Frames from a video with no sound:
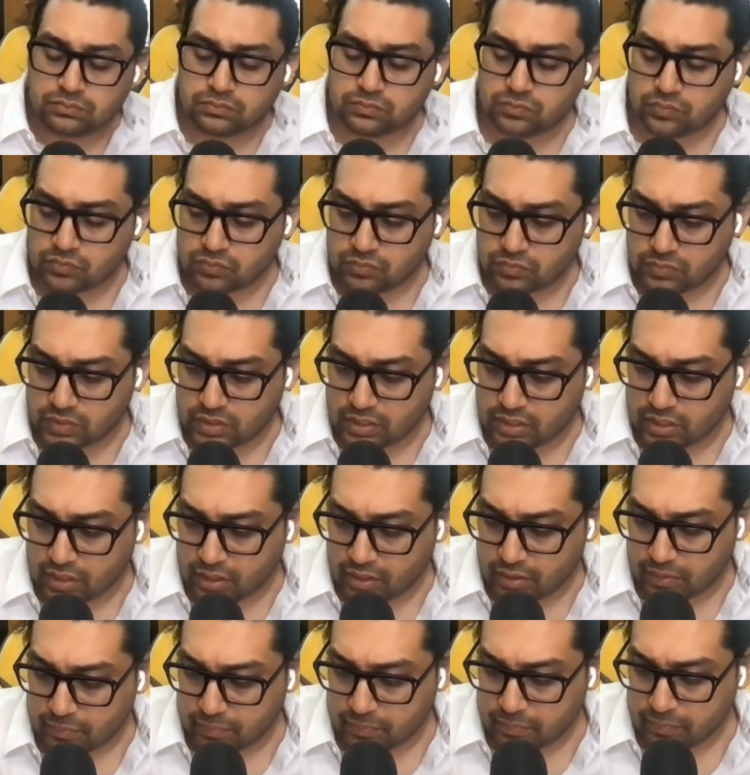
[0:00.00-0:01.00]
mm,
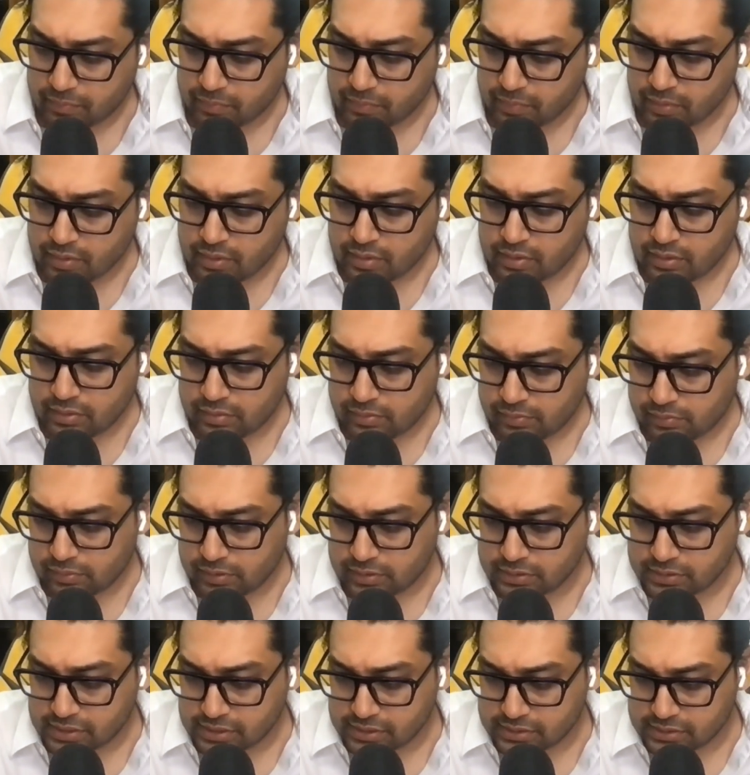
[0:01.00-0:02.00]
yeah
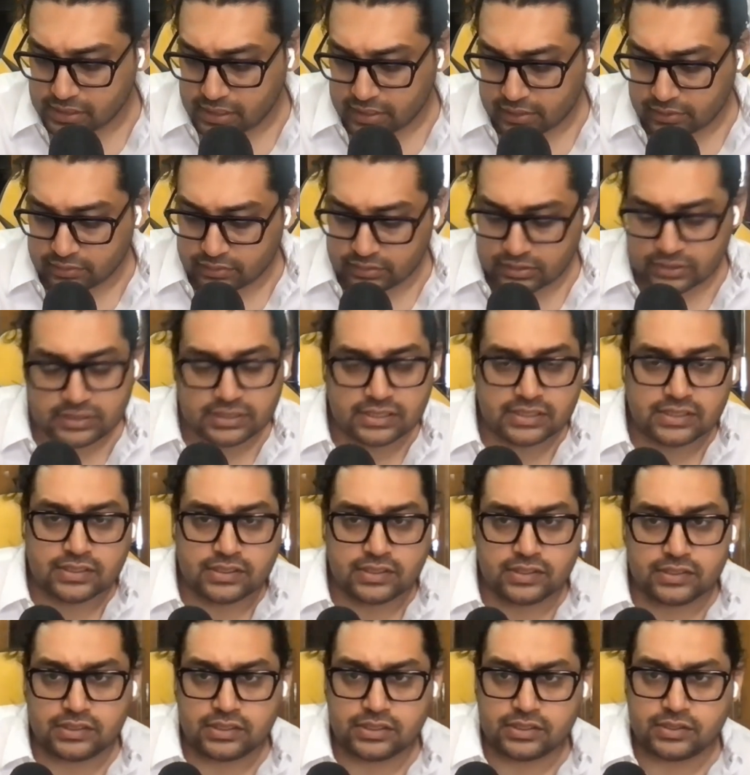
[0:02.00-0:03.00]
this is a, this is
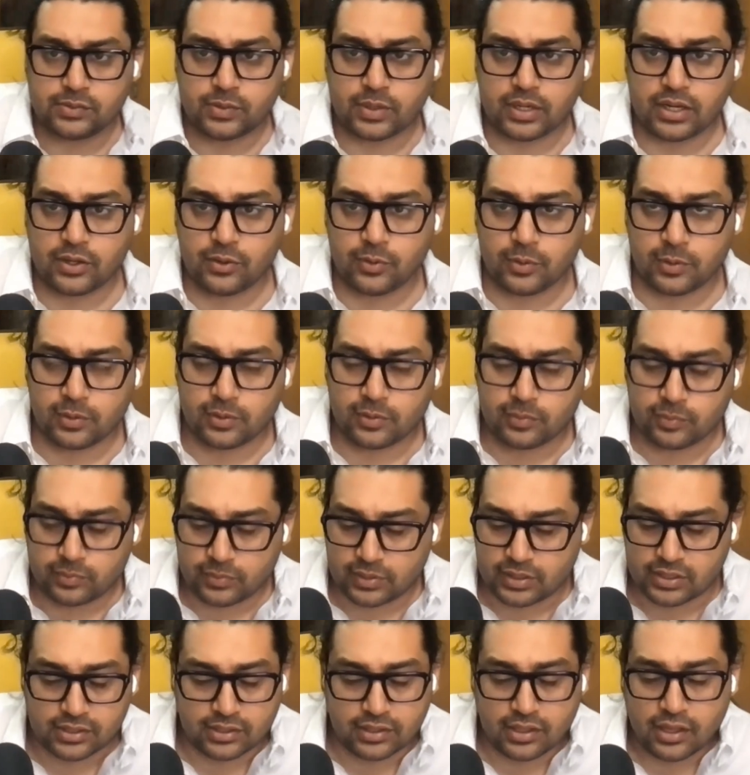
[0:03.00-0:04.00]
this is very
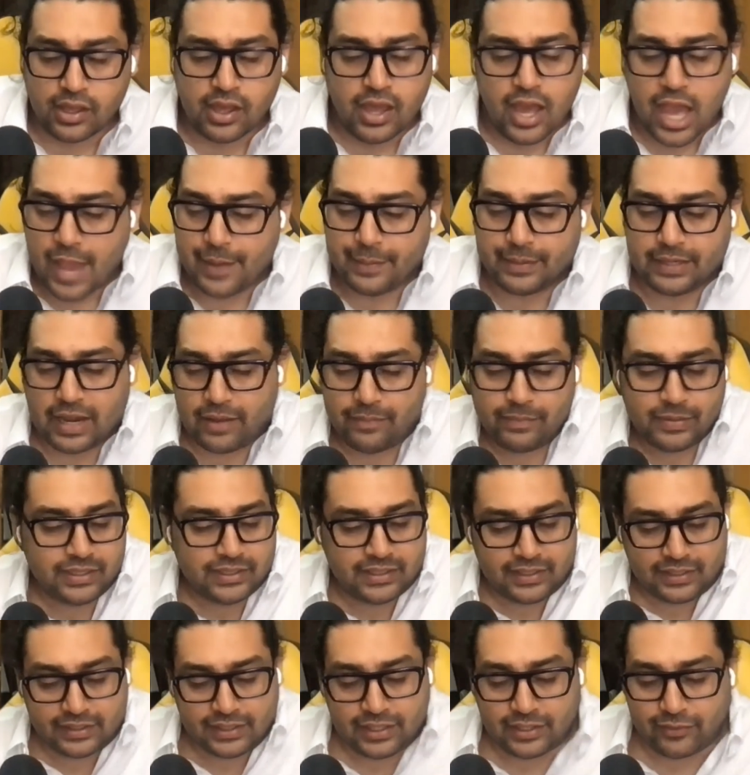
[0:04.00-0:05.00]
good i mean i've been
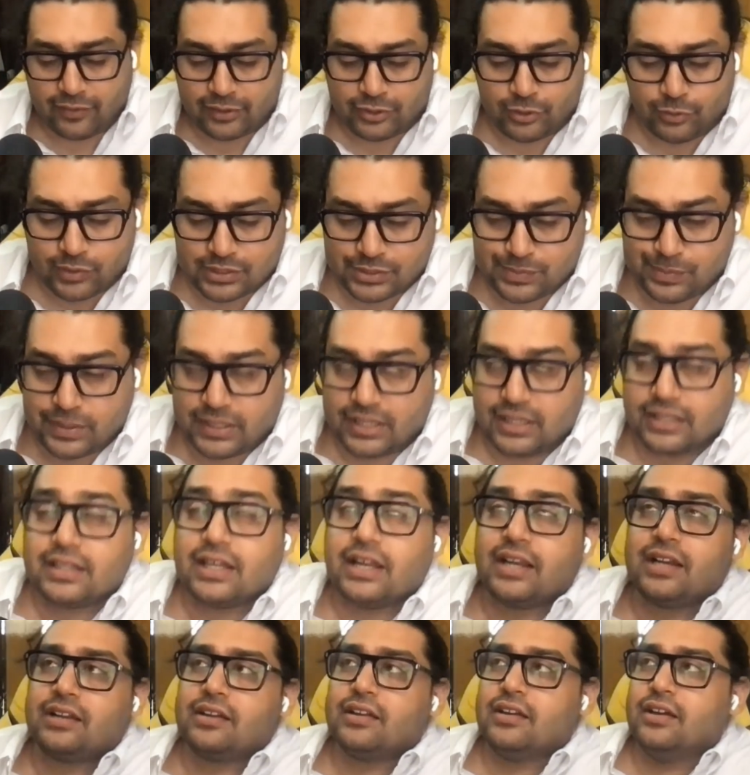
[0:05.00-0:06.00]
thinking when you were speaking
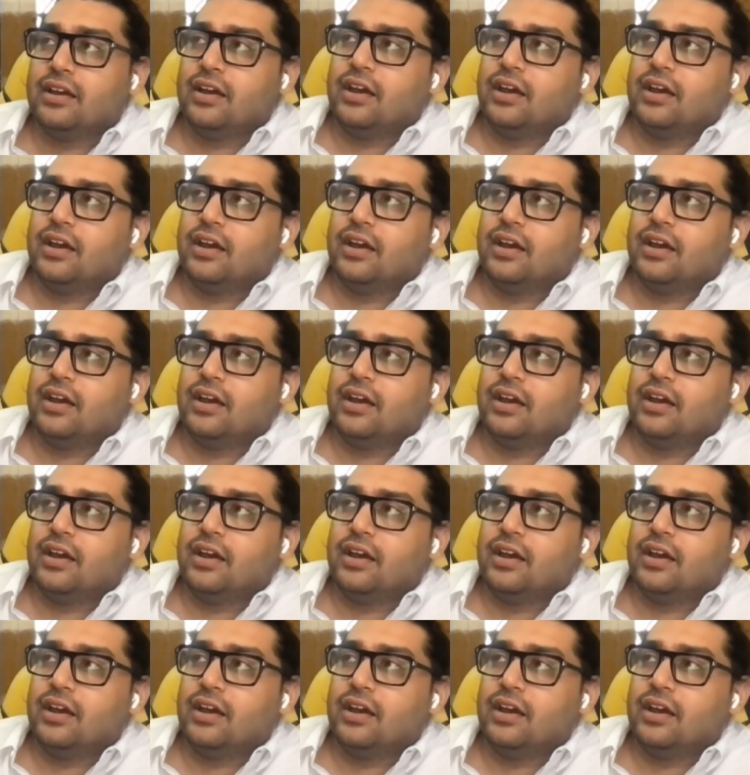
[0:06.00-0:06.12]
that